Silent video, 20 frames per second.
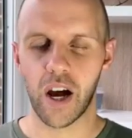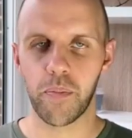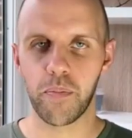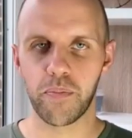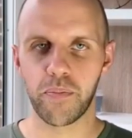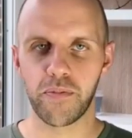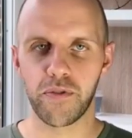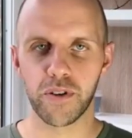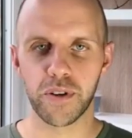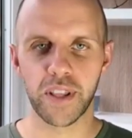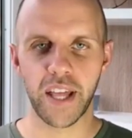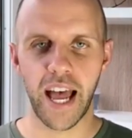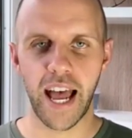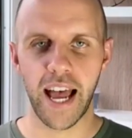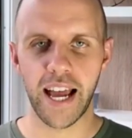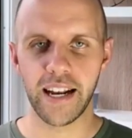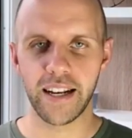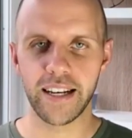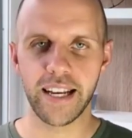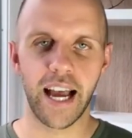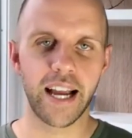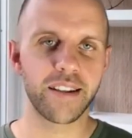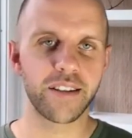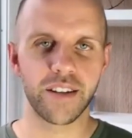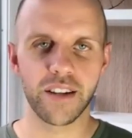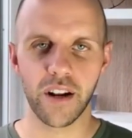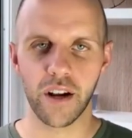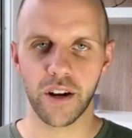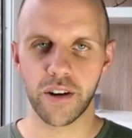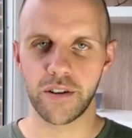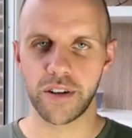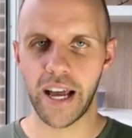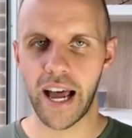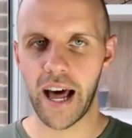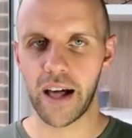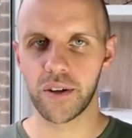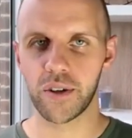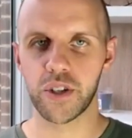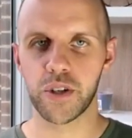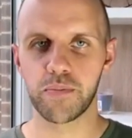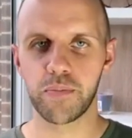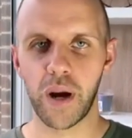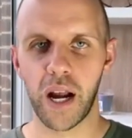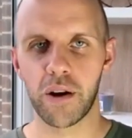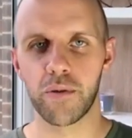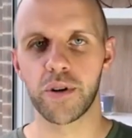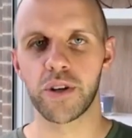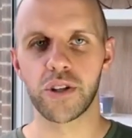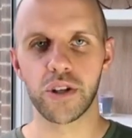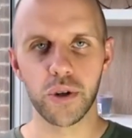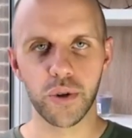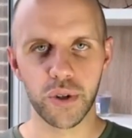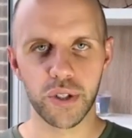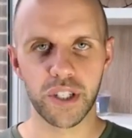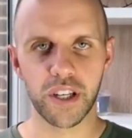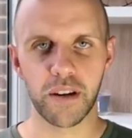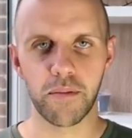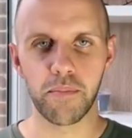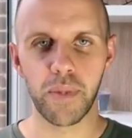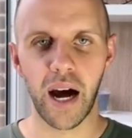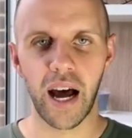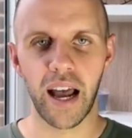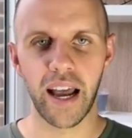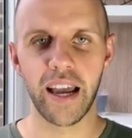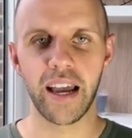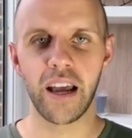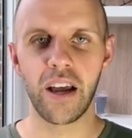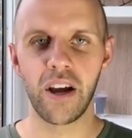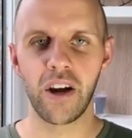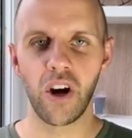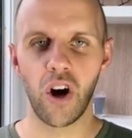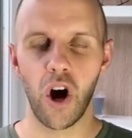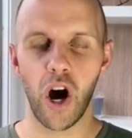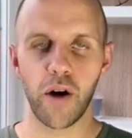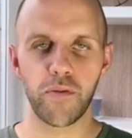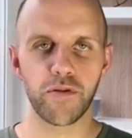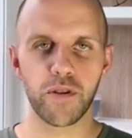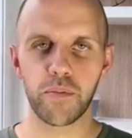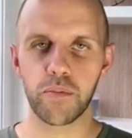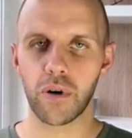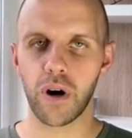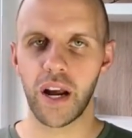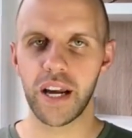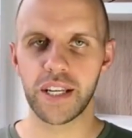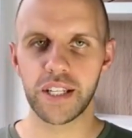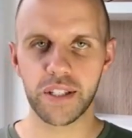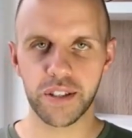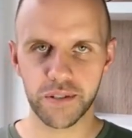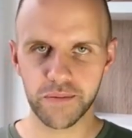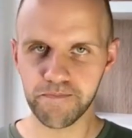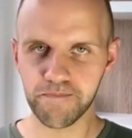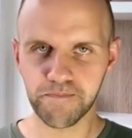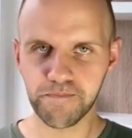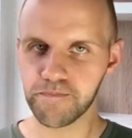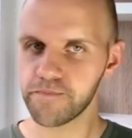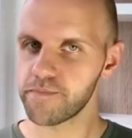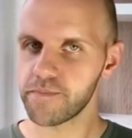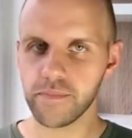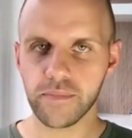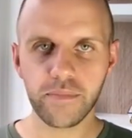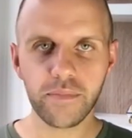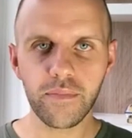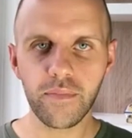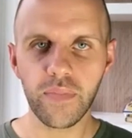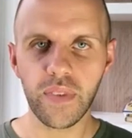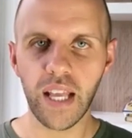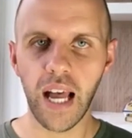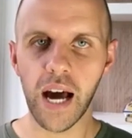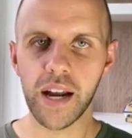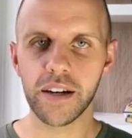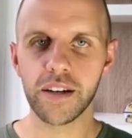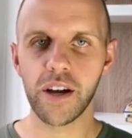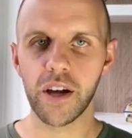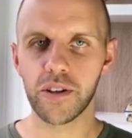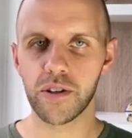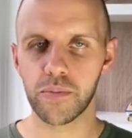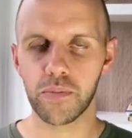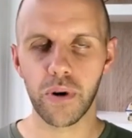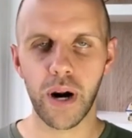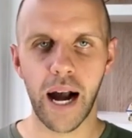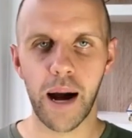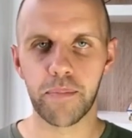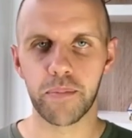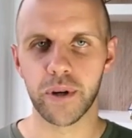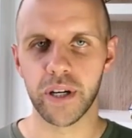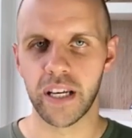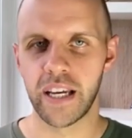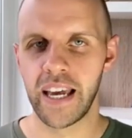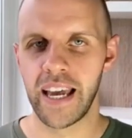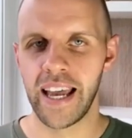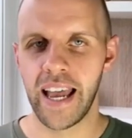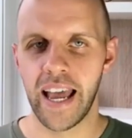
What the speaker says: up for that $1,900 by reducing my offer price on another property.